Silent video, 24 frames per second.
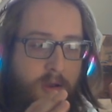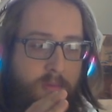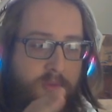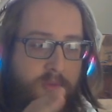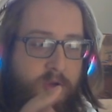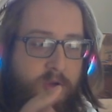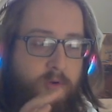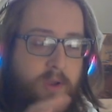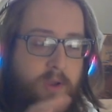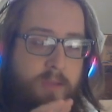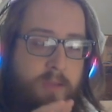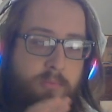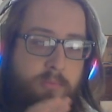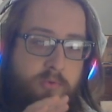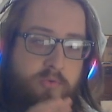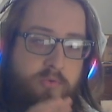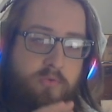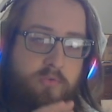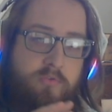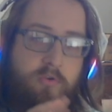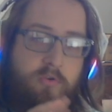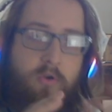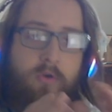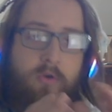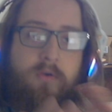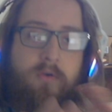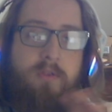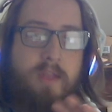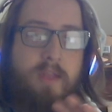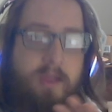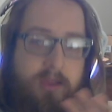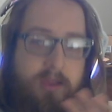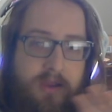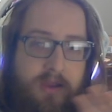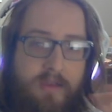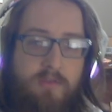you're able to turn
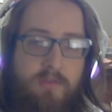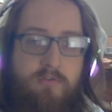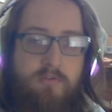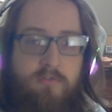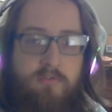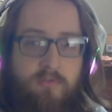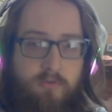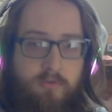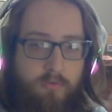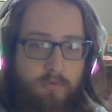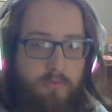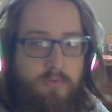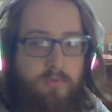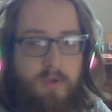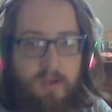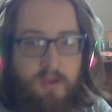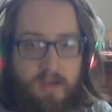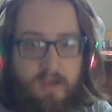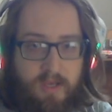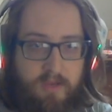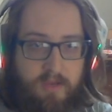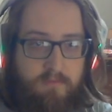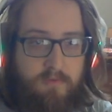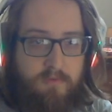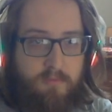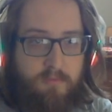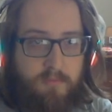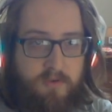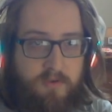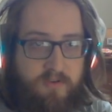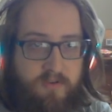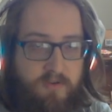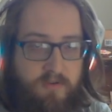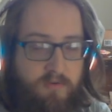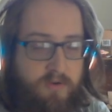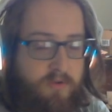that into an even
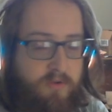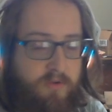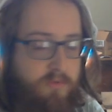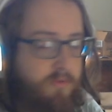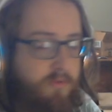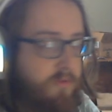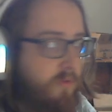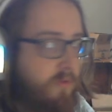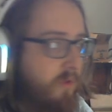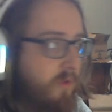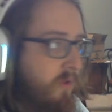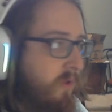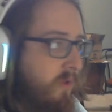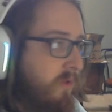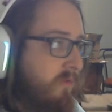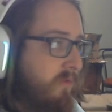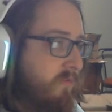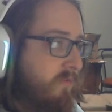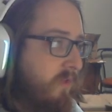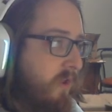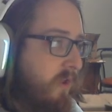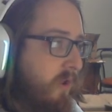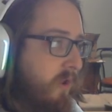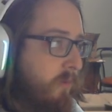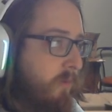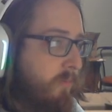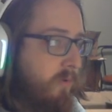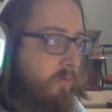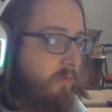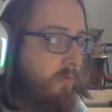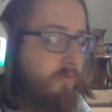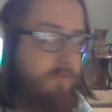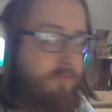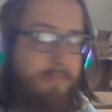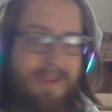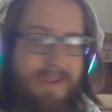material setup,
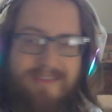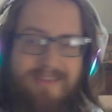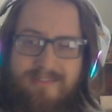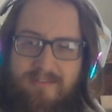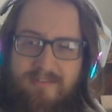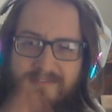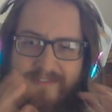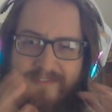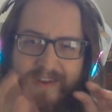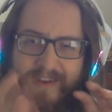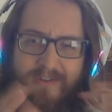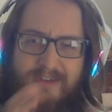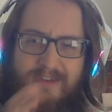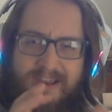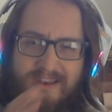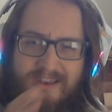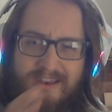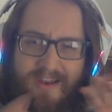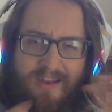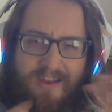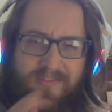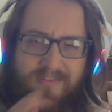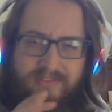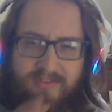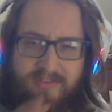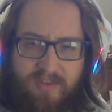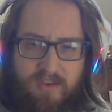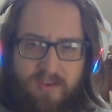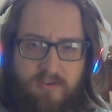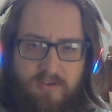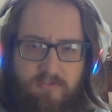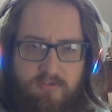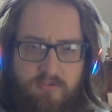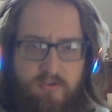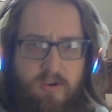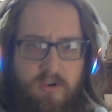which makes it very knife's
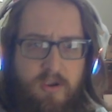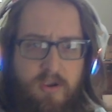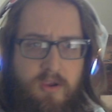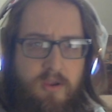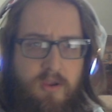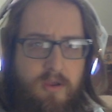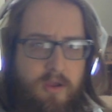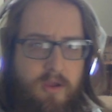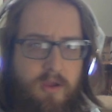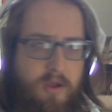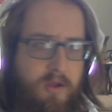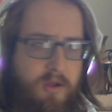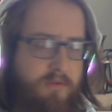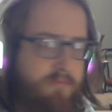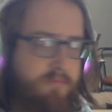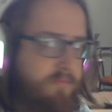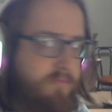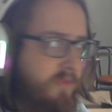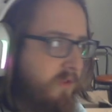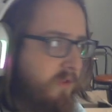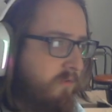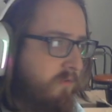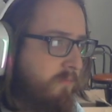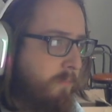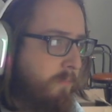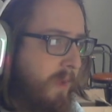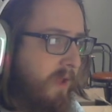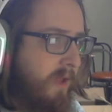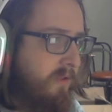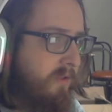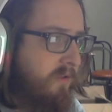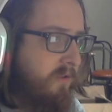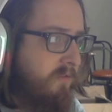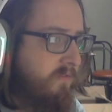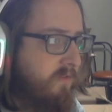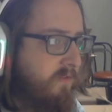edge, these
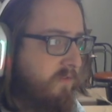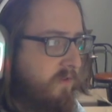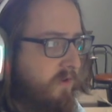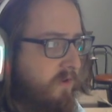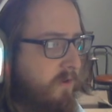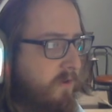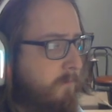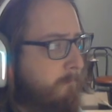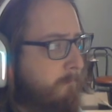balancing.